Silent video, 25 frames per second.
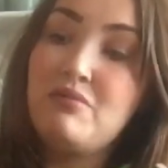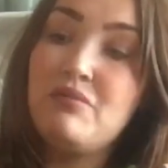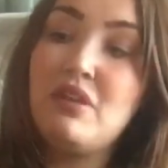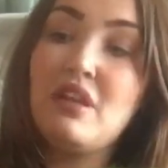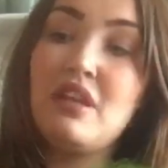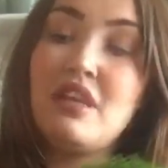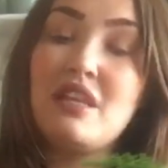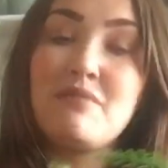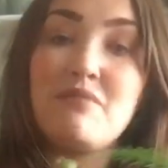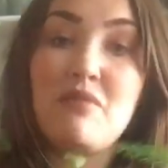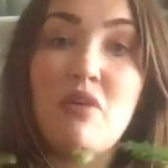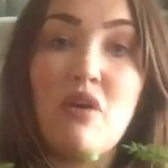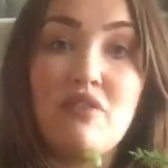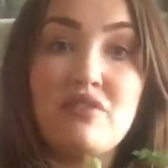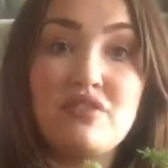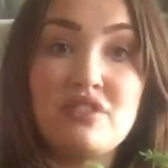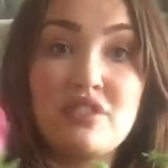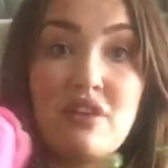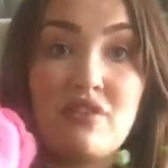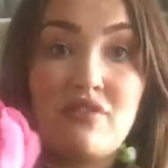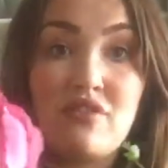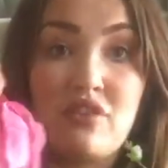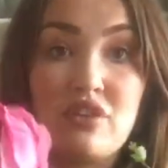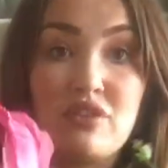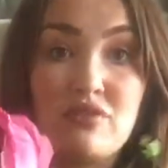Pulling them off
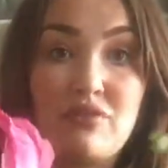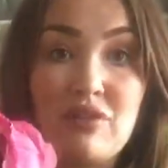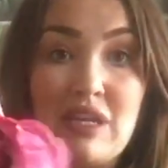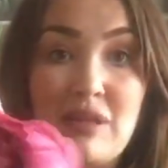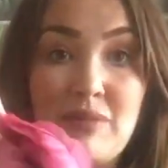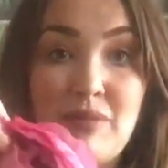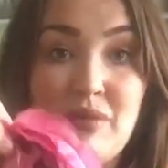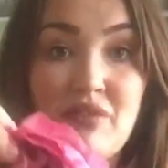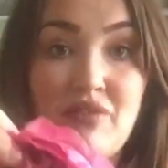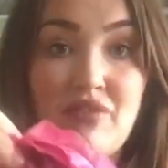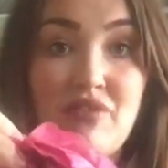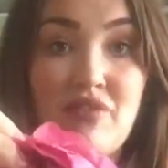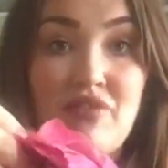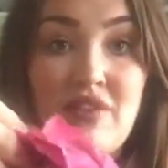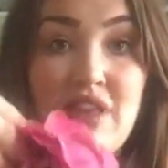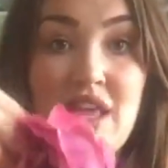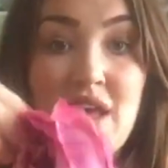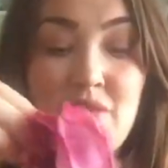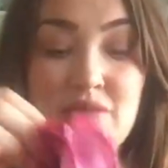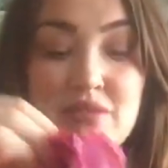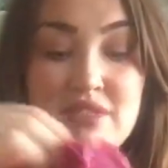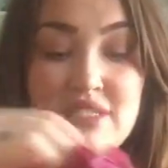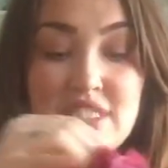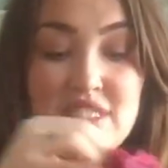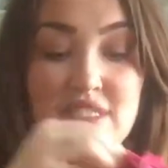so I've got the really beautiful
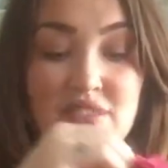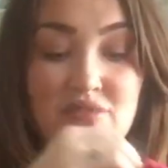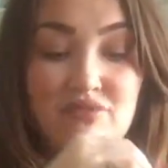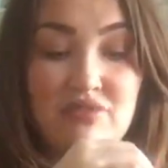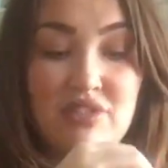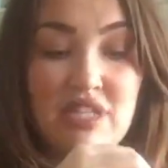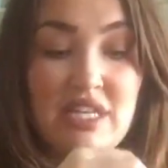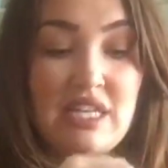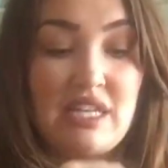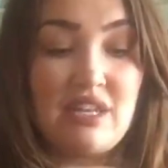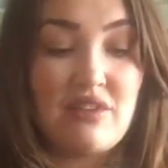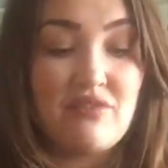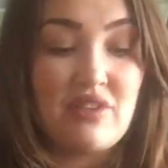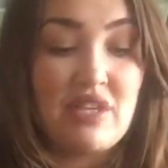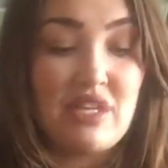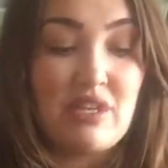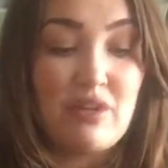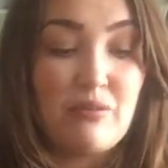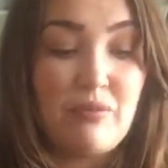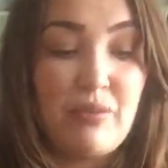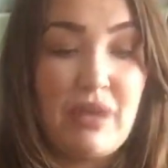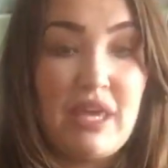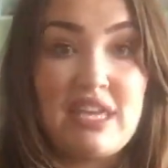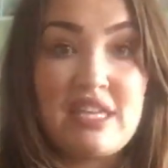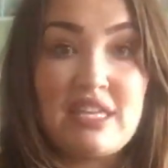flowers. These are really lovely
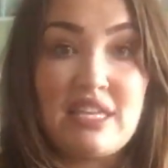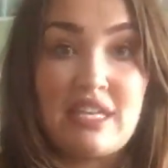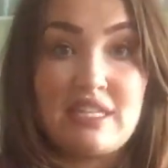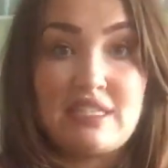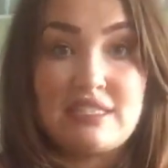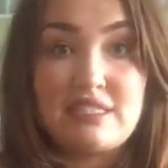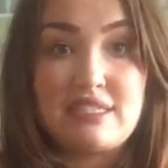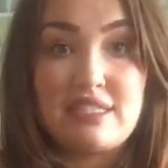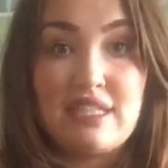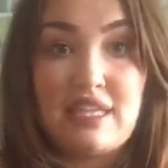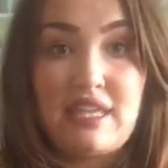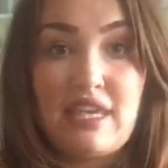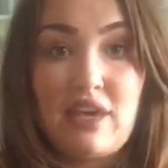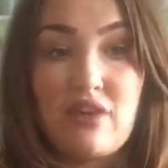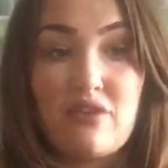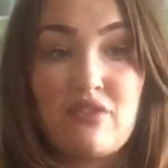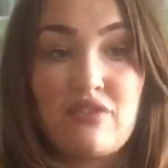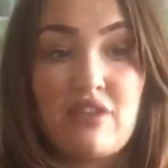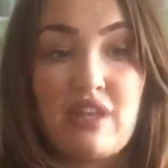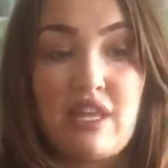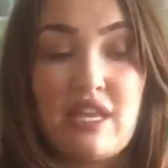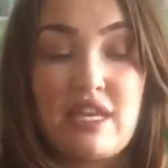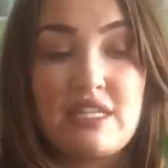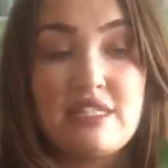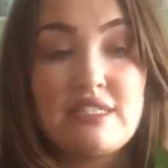little peonies that you get
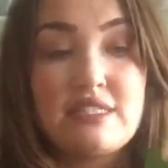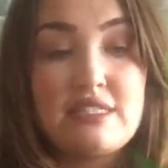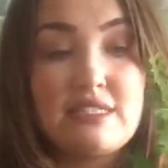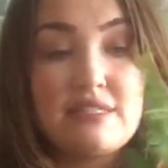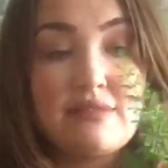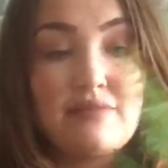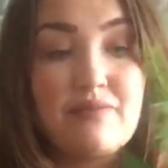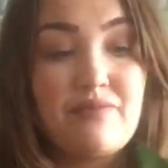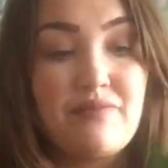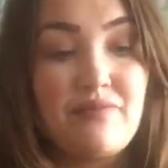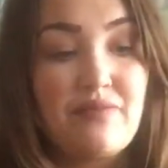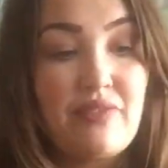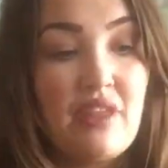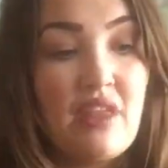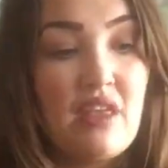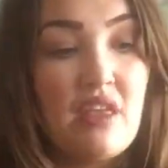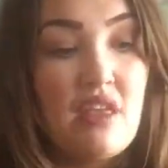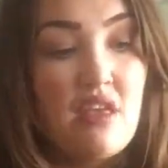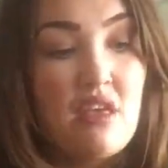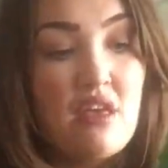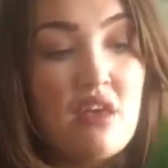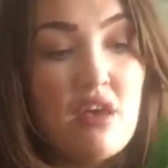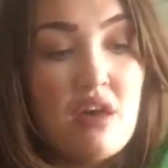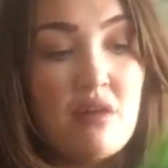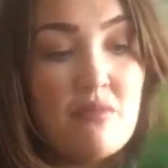on these.
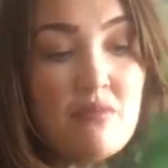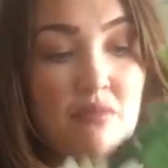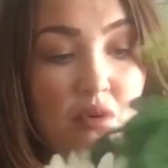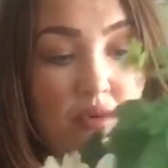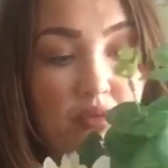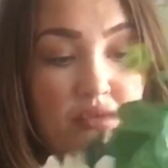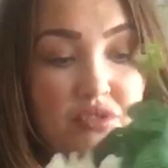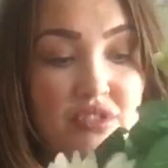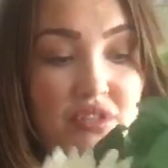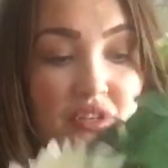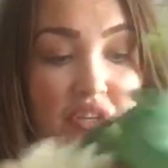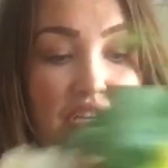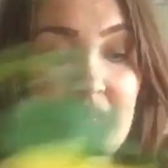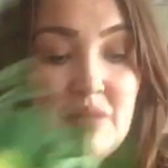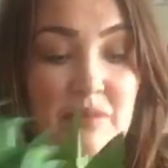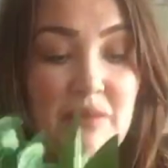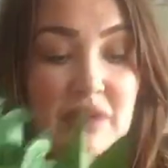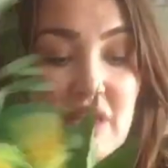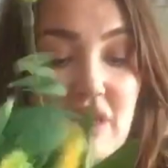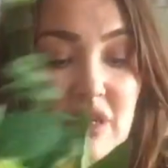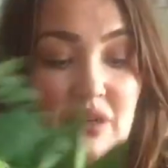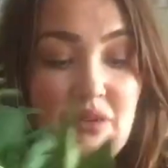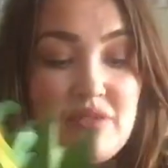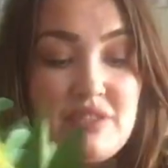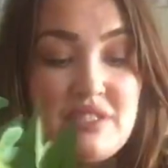I'm also going to be
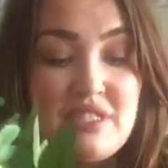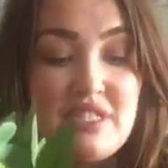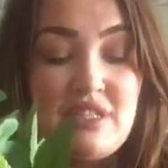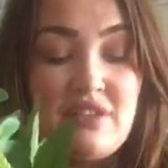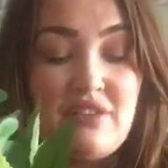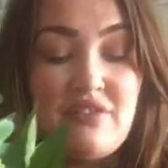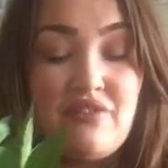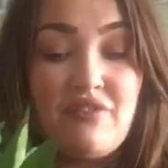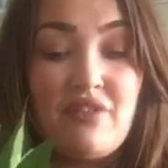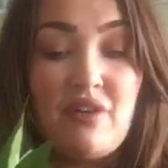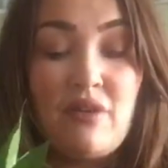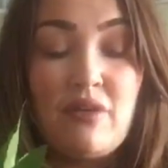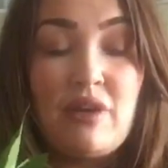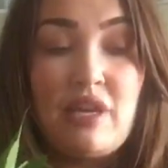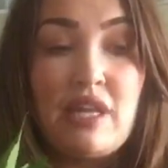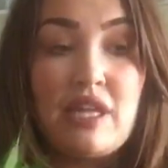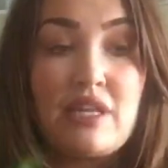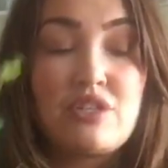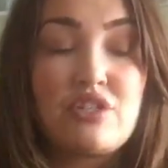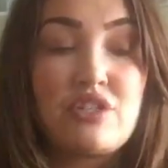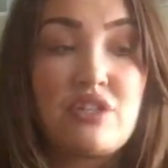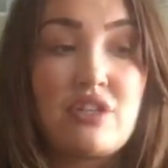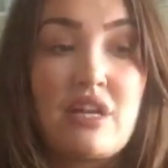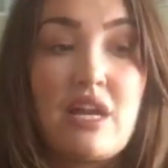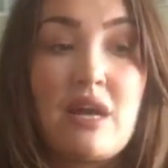using the
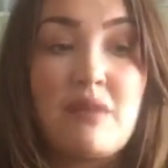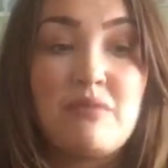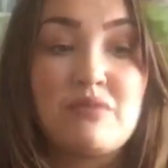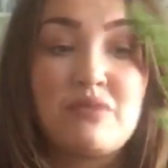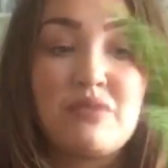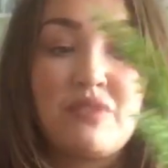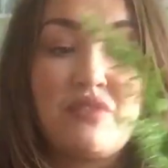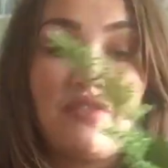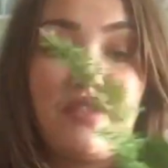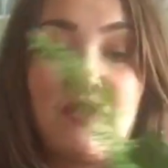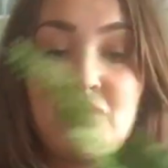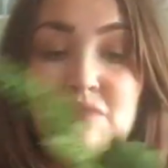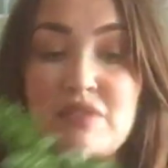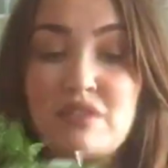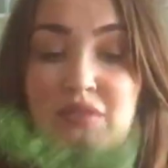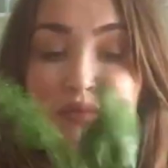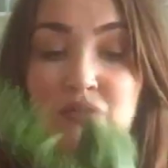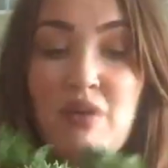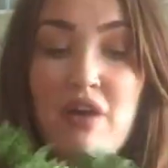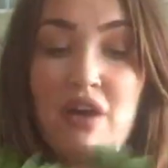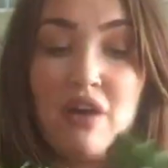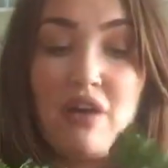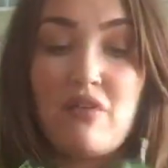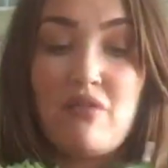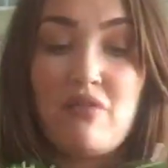foliage that comes with them as
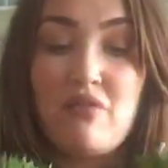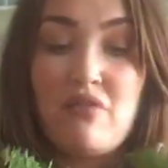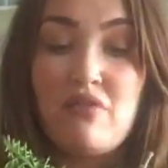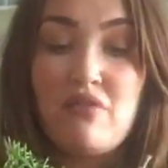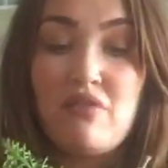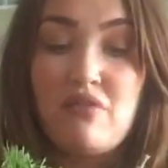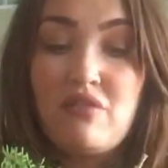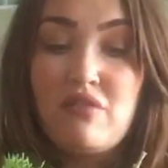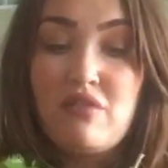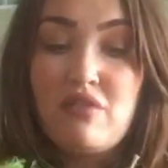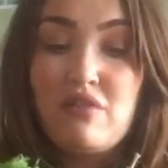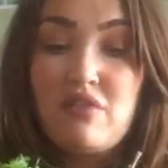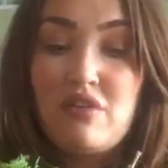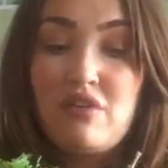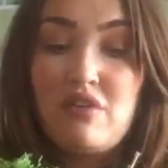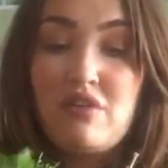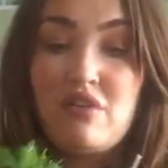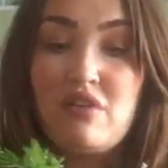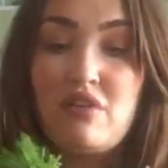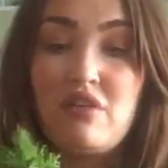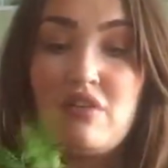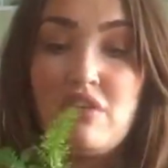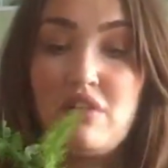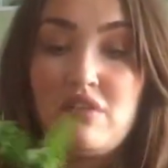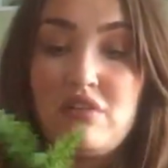well.
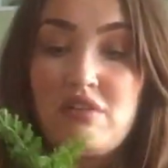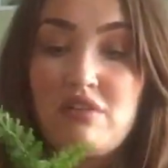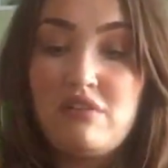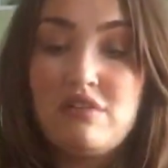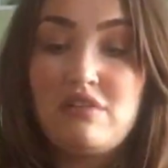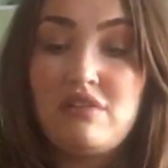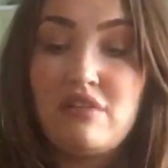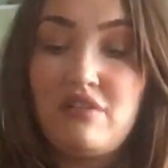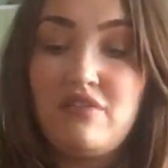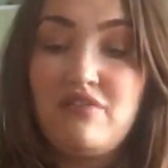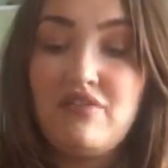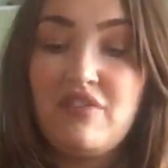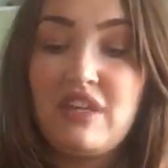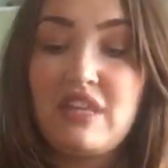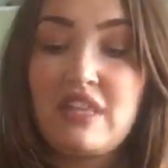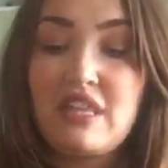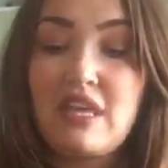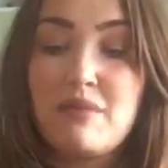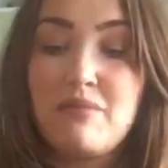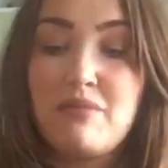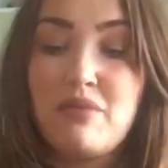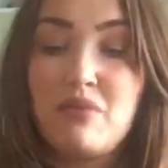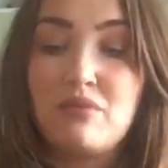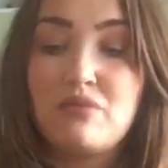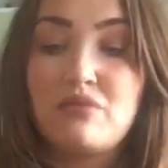I think
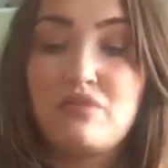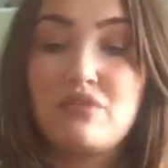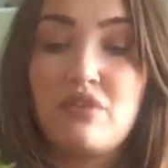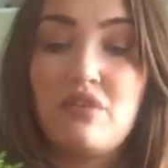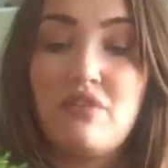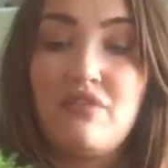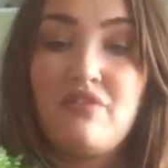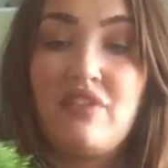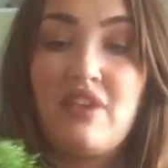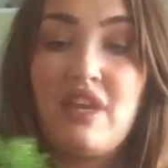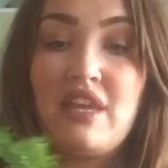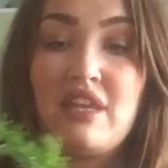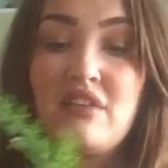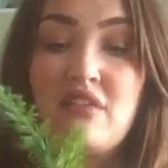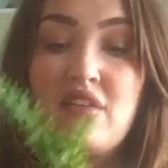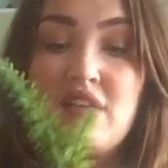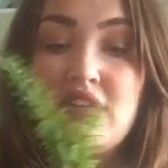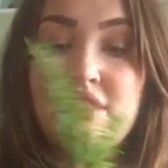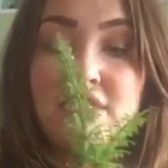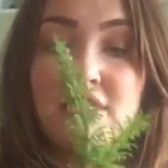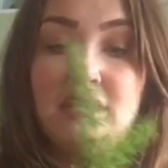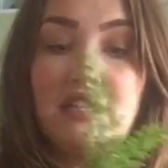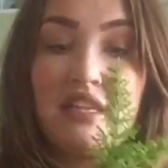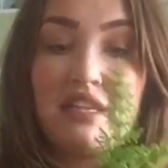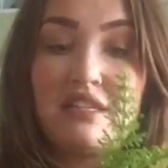that pulls off. Yeah,
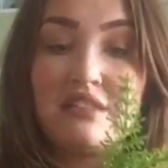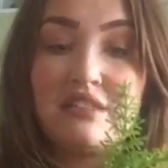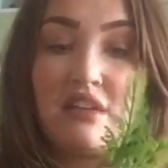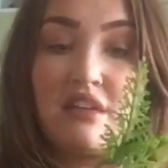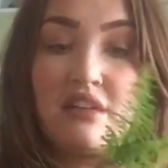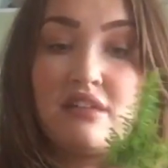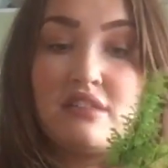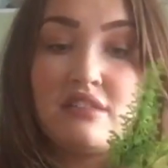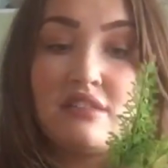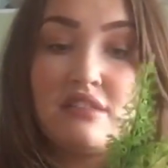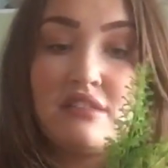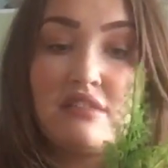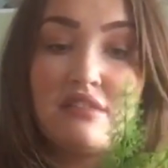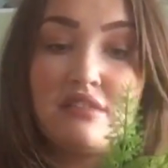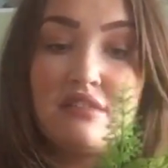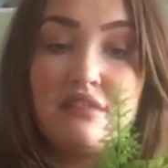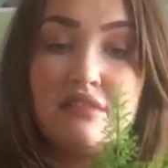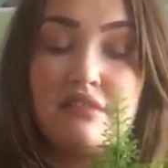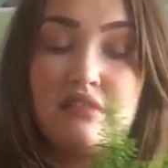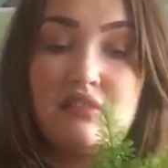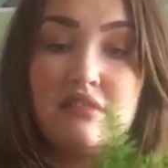nicely that does.